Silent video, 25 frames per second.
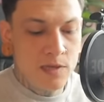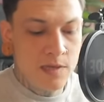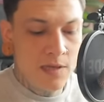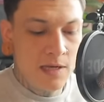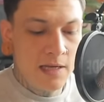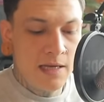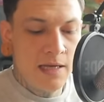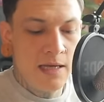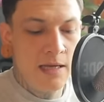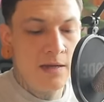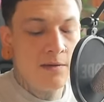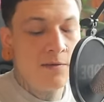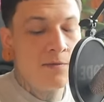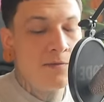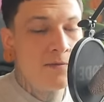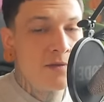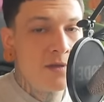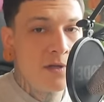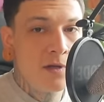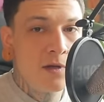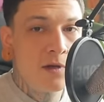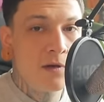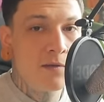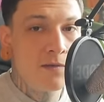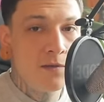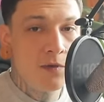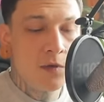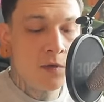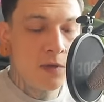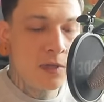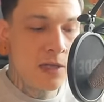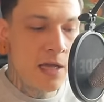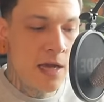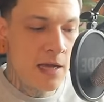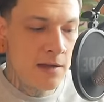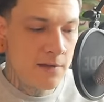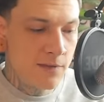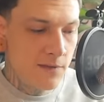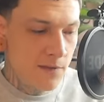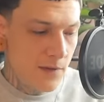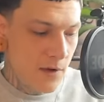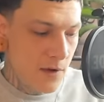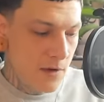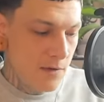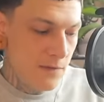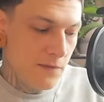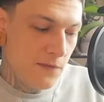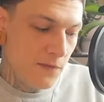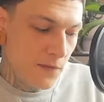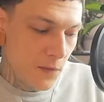to the gift of your life
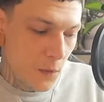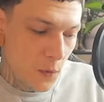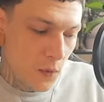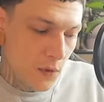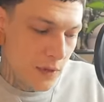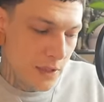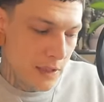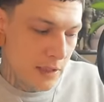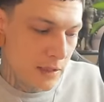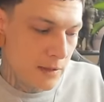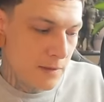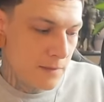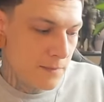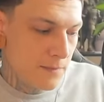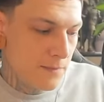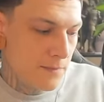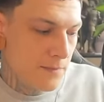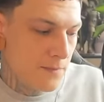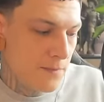unfolding.